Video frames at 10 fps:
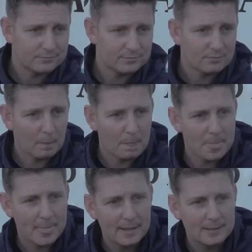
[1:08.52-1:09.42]
Aaron
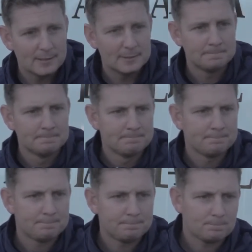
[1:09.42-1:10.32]
Somerville got his
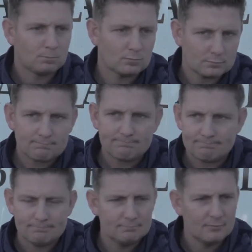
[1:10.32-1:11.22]
first hat-trick for
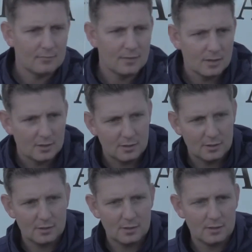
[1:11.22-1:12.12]
Penny Cook and was the
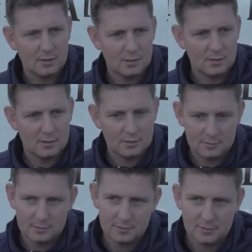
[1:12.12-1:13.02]
PLS medical
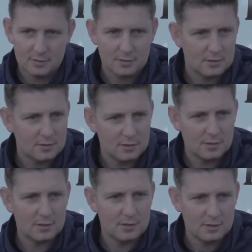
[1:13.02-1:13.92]
man of the match. Just
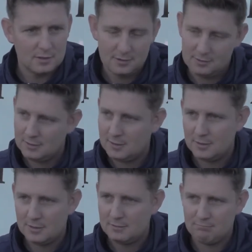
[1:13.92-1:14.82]
how big has he been
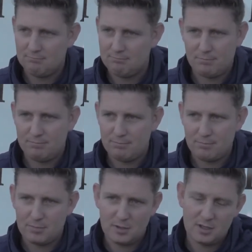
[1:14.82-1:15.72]
since he came back
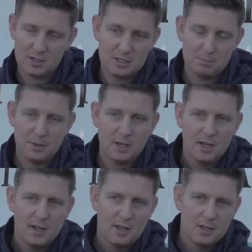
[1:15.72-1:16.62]

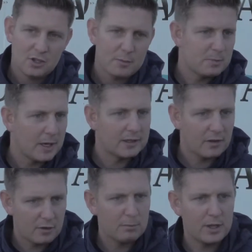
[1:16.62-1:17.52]
in? Somebody's been a
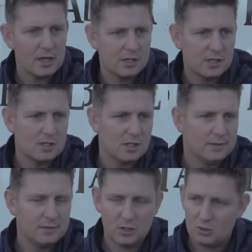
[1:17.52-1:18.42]
different player this season,
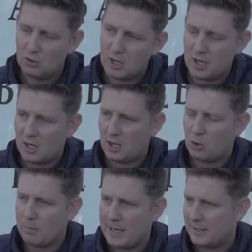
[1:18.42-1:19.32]
do you know, and I
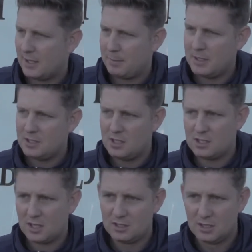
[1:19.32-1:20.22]
go back to
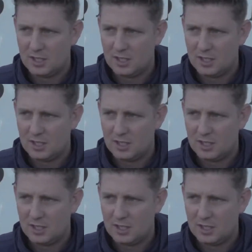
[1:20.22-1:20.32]
pre-season.